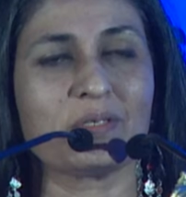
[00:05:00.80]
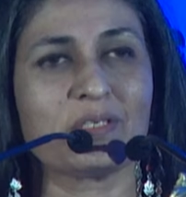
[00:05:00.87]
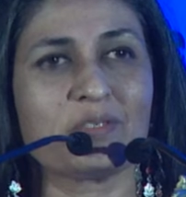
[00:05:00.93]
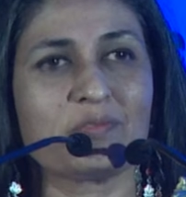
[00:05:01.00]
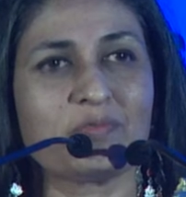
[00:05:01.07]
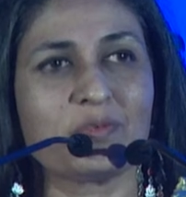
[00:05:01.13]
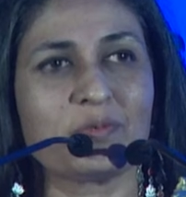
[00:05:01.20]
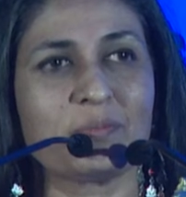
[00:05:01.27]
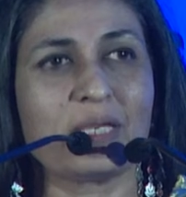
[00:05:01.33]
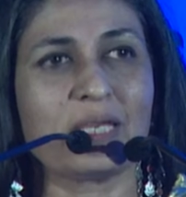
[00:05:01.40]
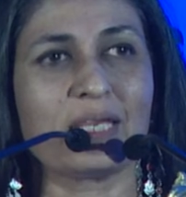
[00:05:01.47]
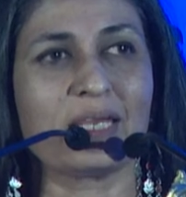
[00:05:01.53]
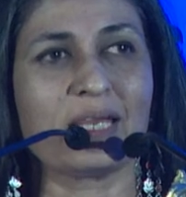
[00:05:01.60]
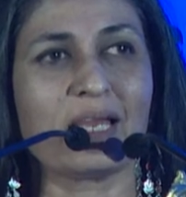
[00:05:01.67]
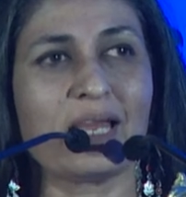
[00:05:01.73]
world for
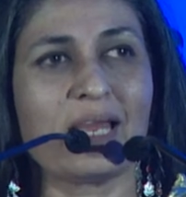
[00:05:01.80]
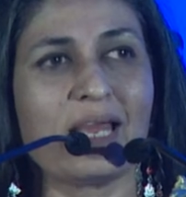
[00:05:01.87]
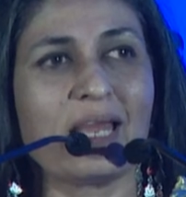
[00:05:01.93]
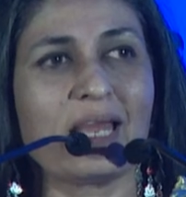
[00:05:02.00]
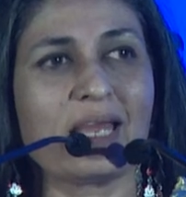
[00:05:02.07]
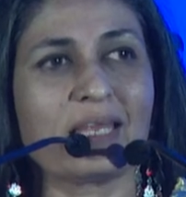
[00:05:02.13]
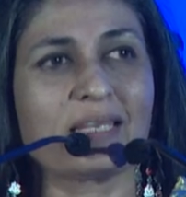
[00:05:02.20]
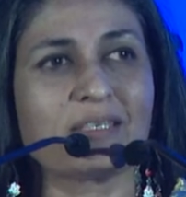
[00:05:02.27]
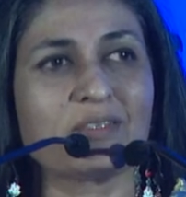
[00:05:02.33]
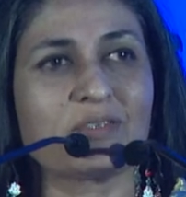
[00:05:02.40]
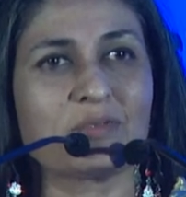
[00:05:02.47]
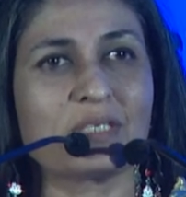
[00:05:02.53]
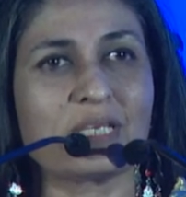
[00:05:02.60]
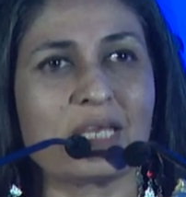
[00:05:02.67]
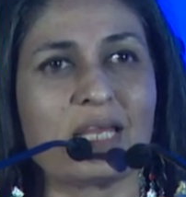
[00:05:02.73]
me.
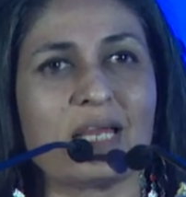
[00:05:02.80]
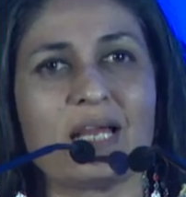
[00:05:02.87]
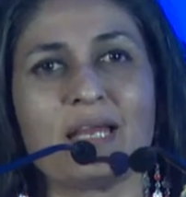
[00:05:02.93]
And today